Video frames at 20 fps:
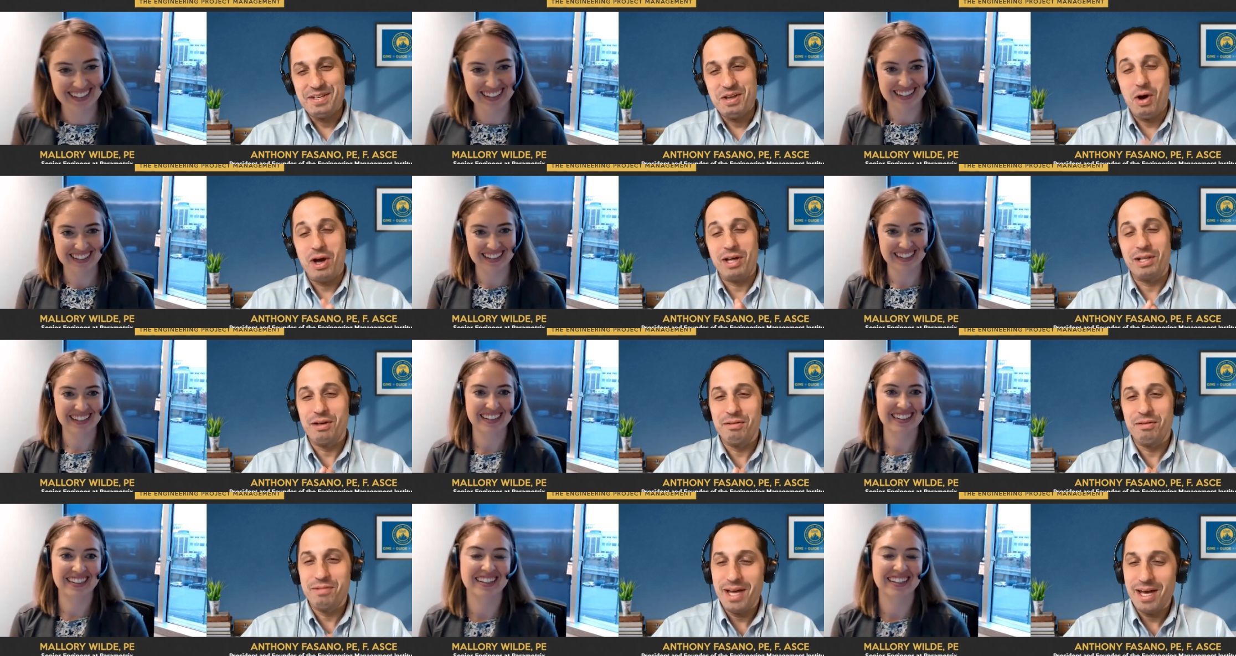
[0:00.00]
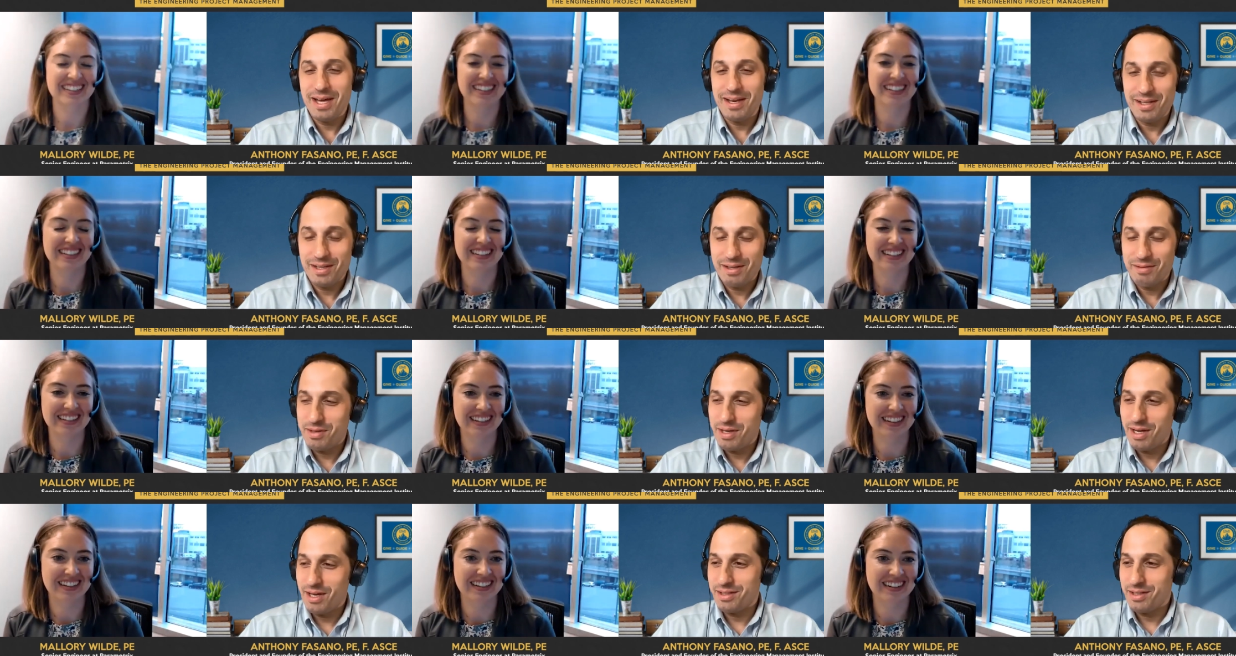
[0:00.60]
Speaker 1: No, I love that. I
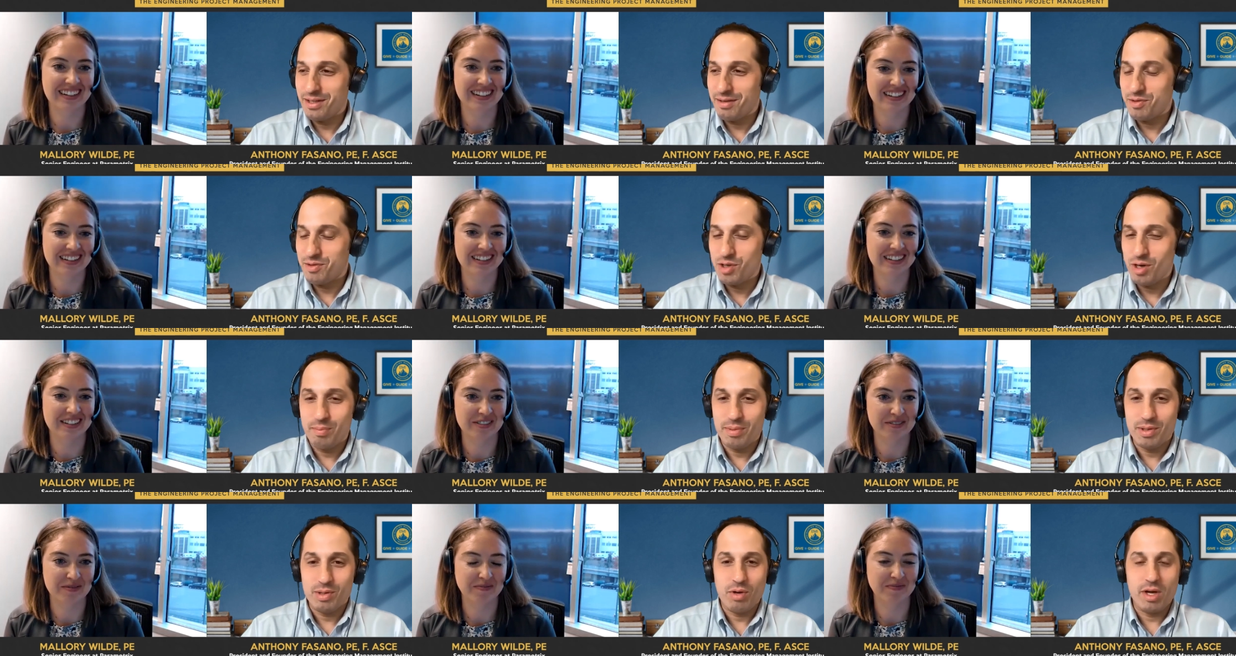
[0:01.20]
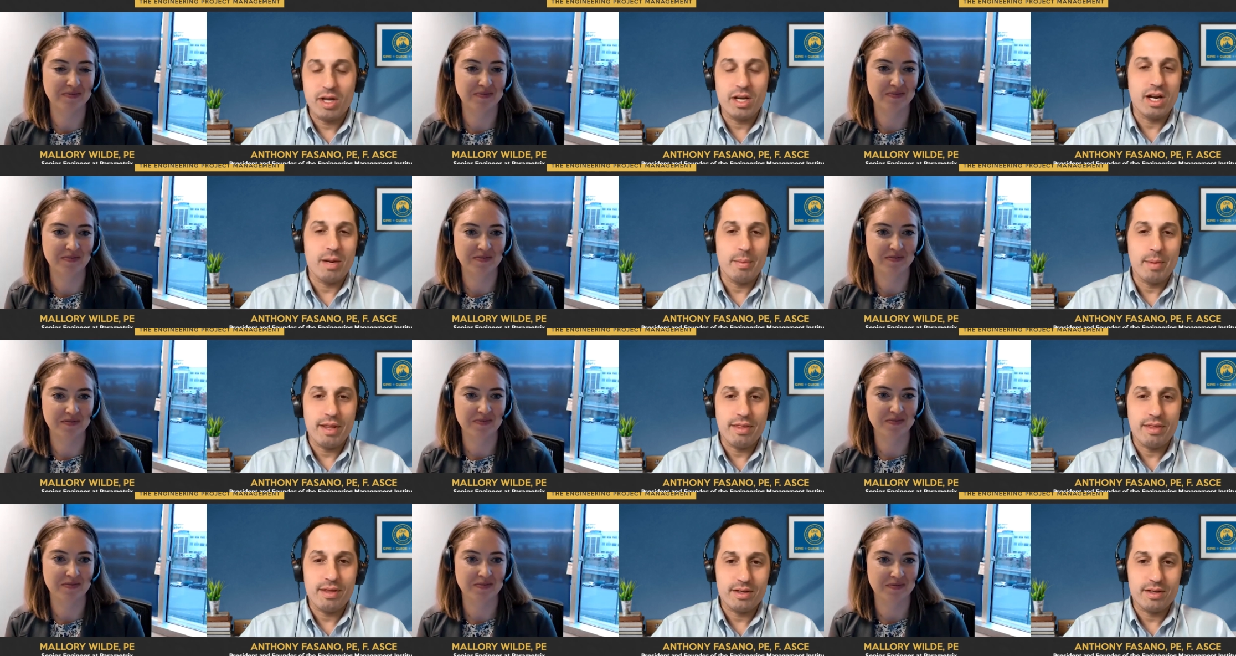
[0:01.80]
love the idea of jumping right in. I
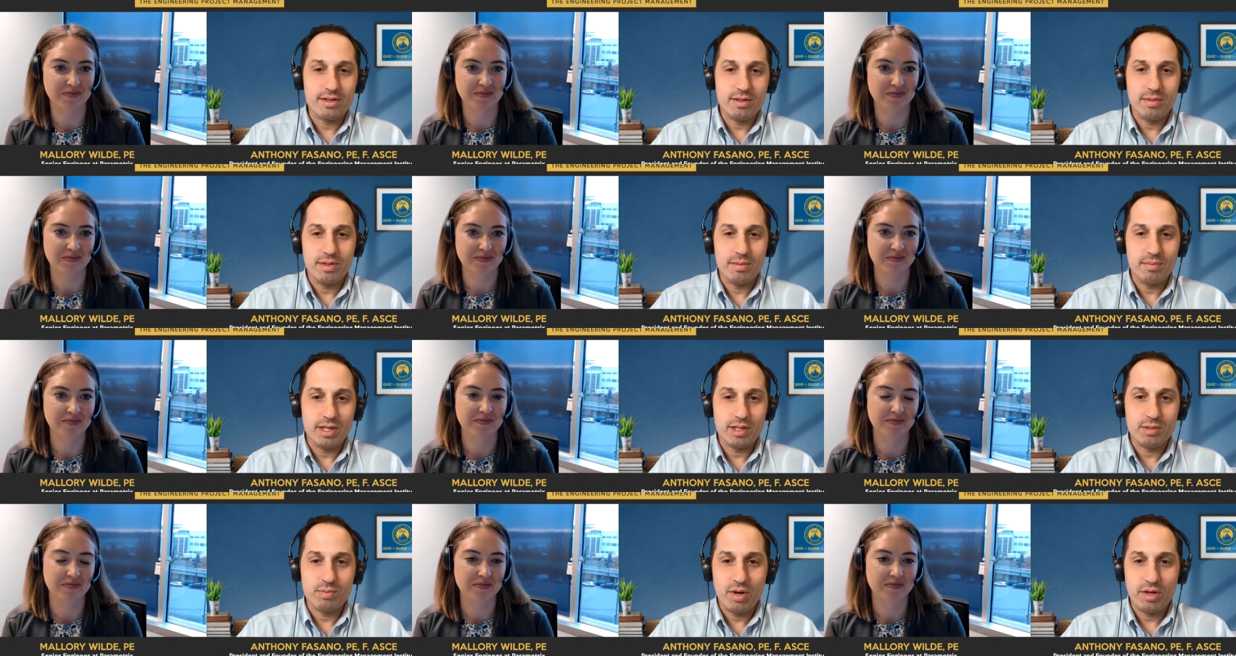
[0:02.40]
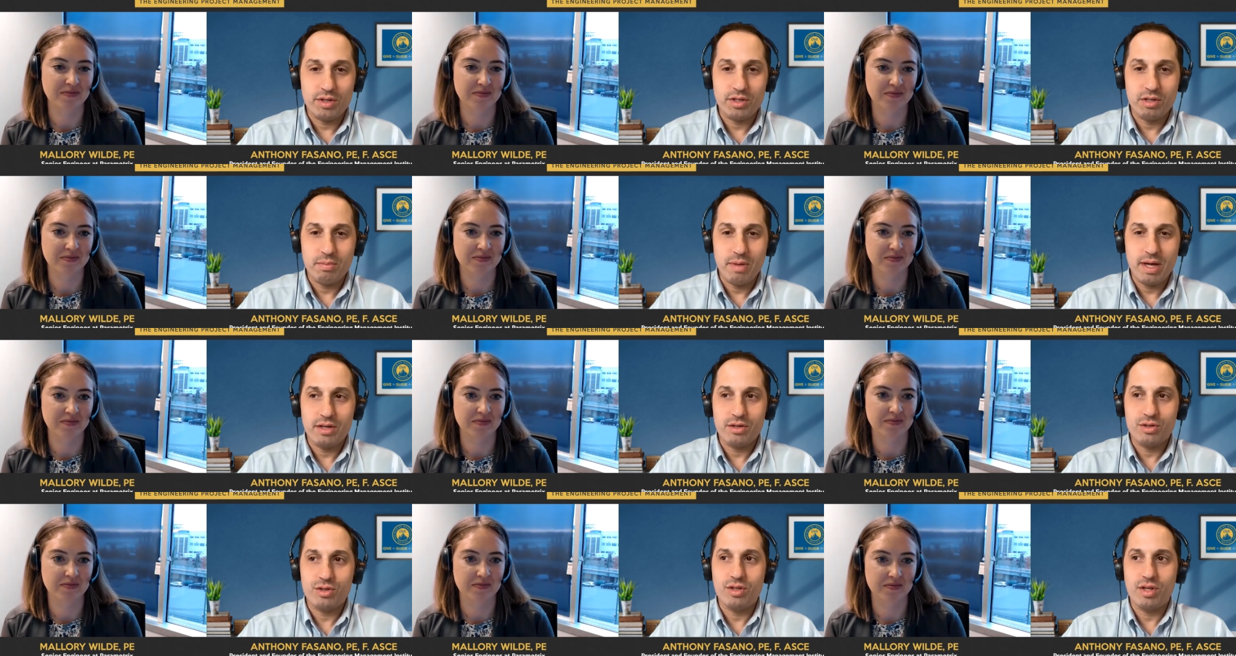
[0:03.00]
mean, I think some of the best project
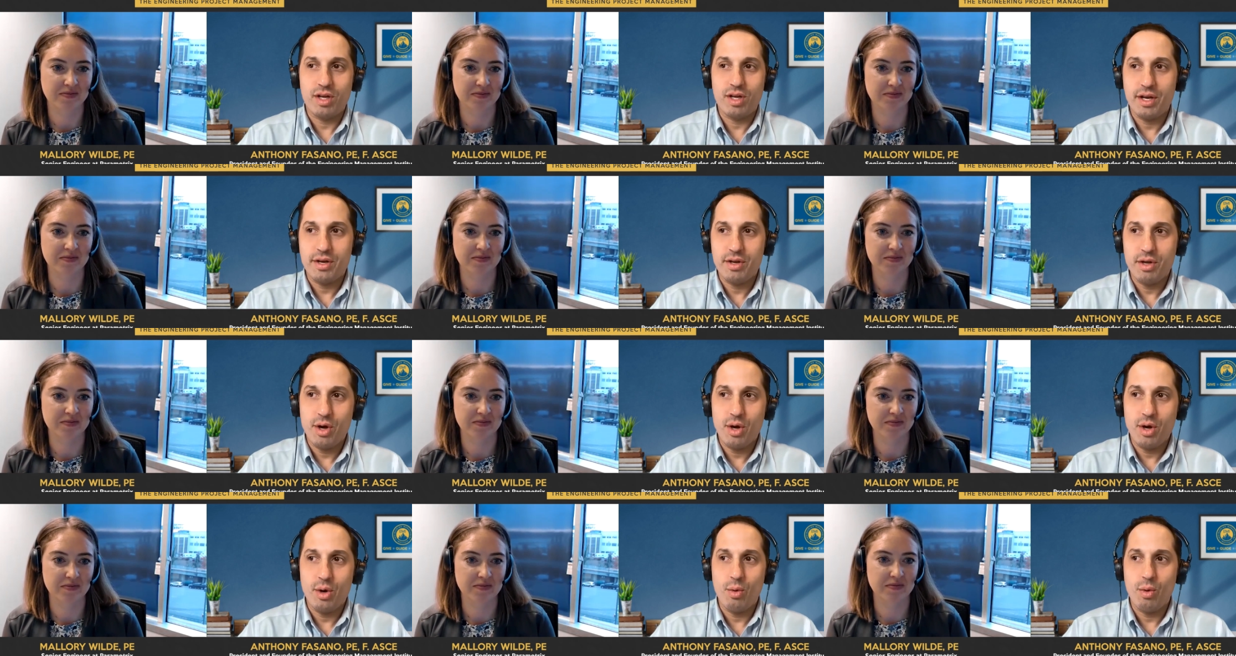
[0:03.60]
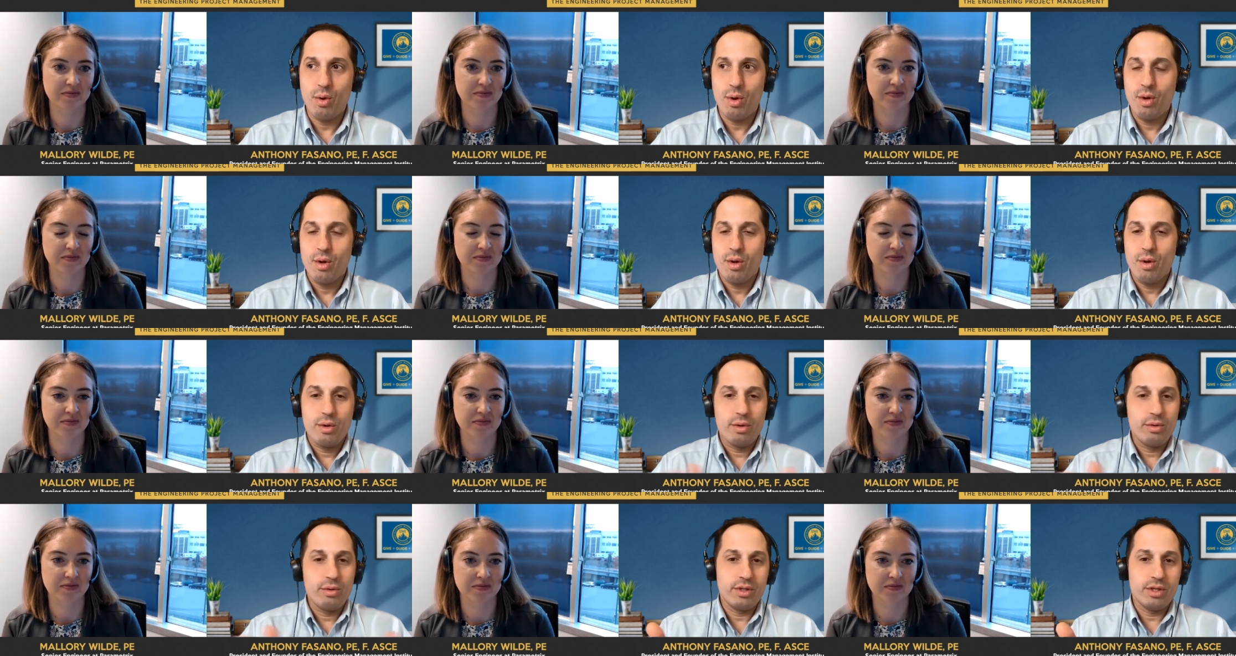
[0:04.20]
managers that I know,
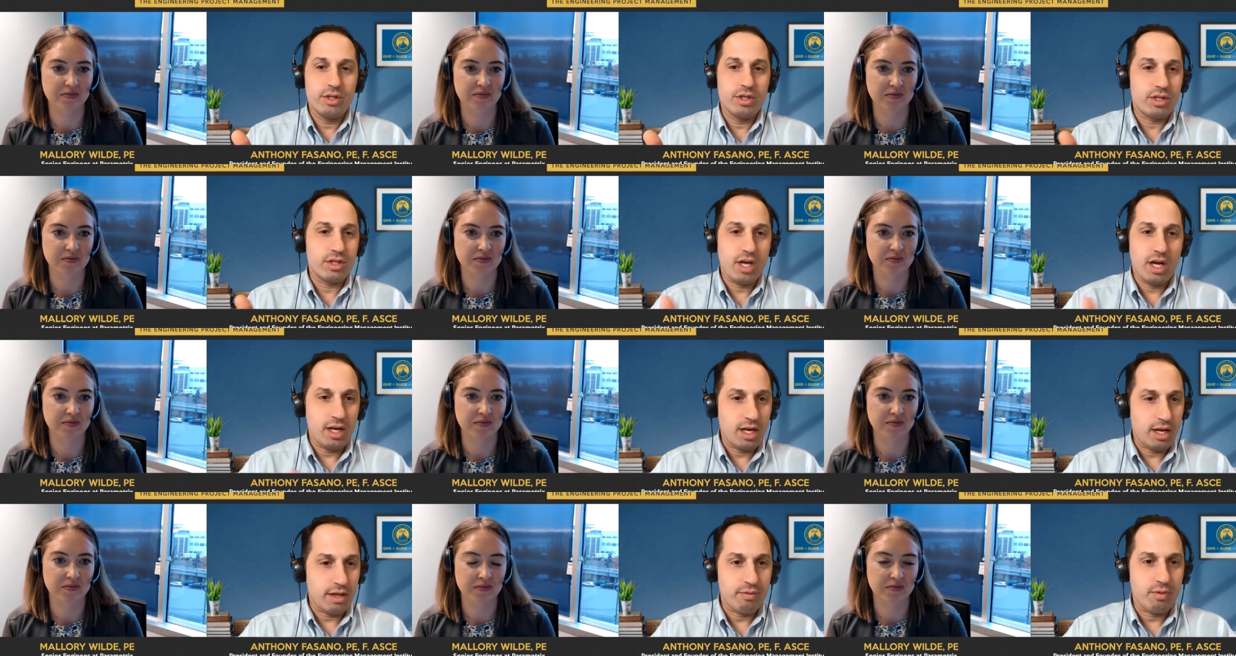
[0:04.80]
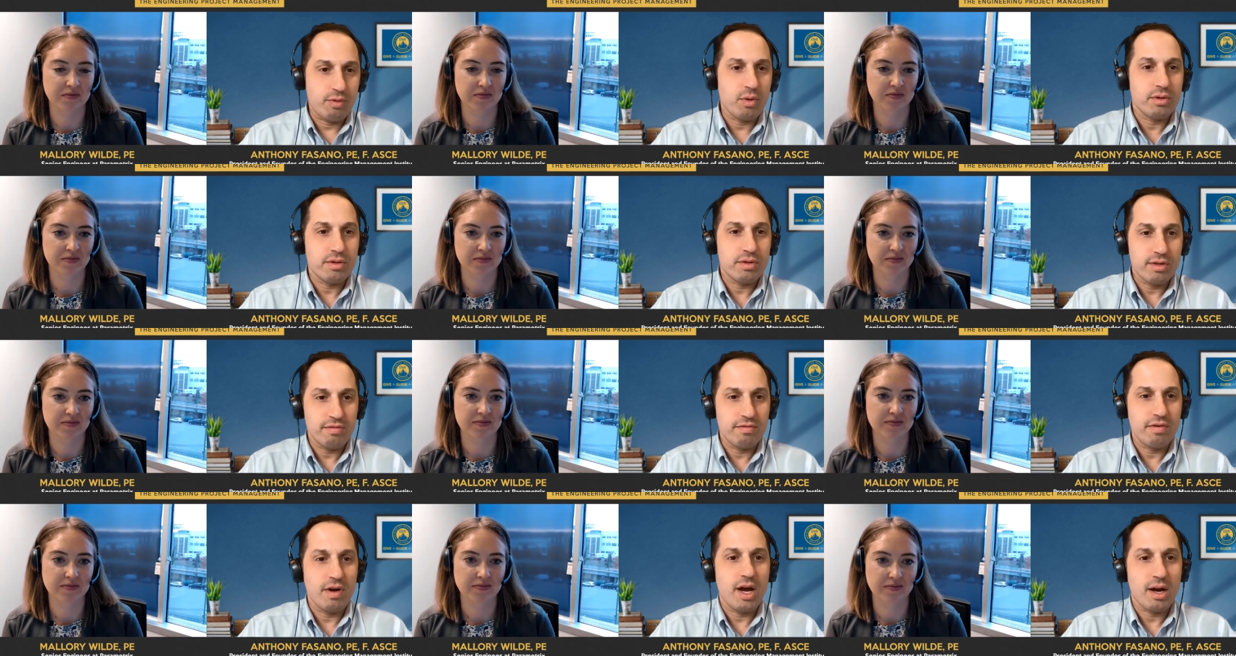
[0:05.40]
they just kind of got thrown into
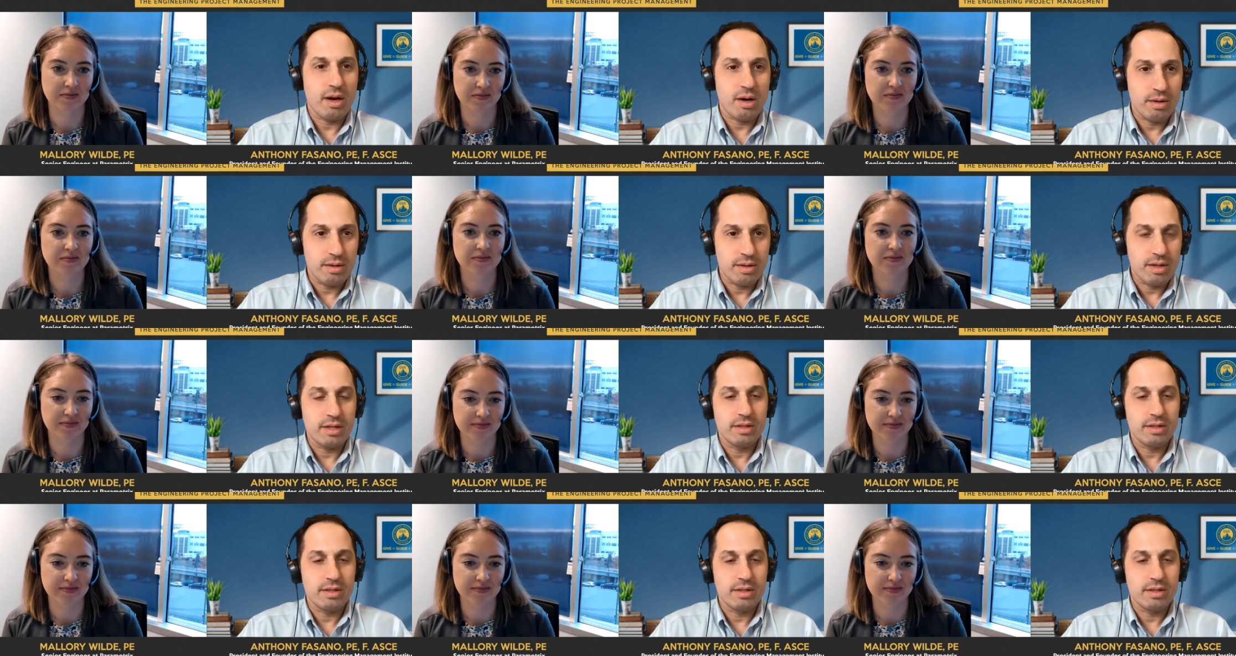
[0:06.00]
the fire.